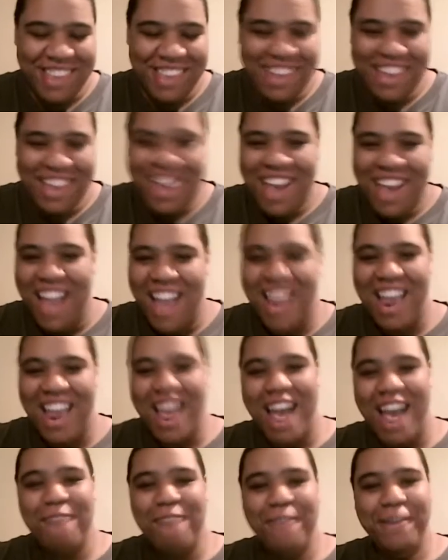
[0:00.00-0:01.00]
And
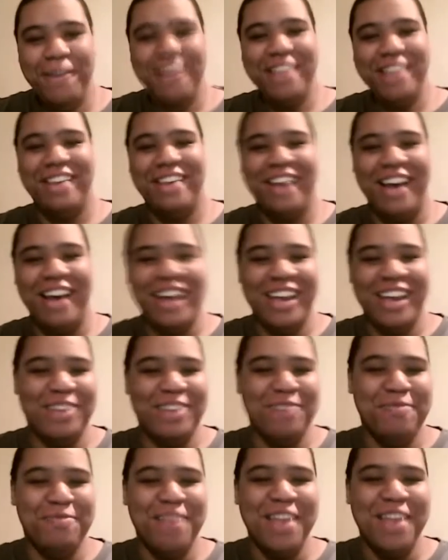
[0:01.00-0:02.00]
every
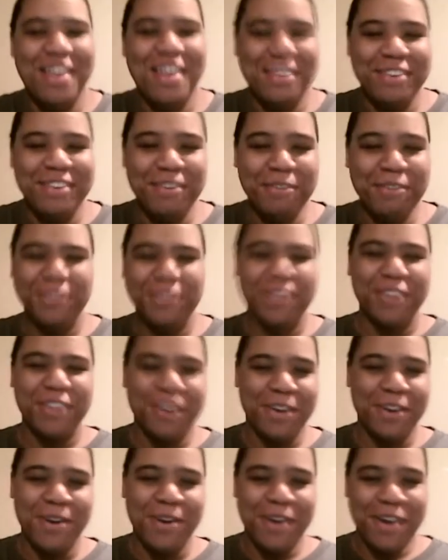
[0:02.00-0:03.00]
time someone's just like,
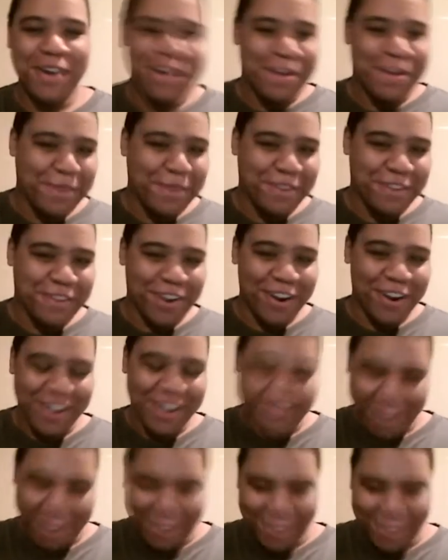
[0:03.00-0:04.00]
hey, where's
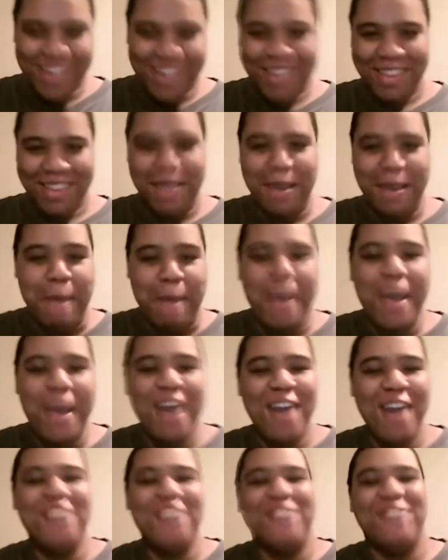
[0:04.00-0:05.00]
Kuriko? He
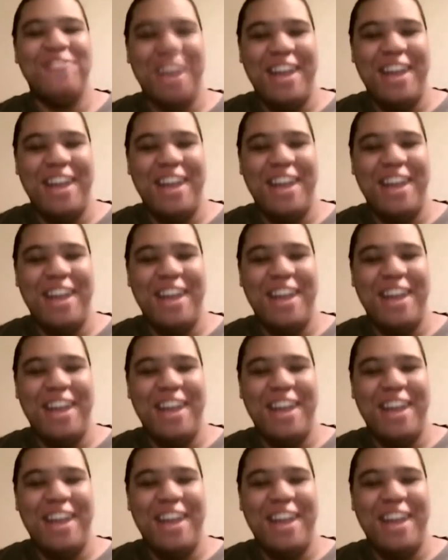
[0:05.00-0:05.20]
appears right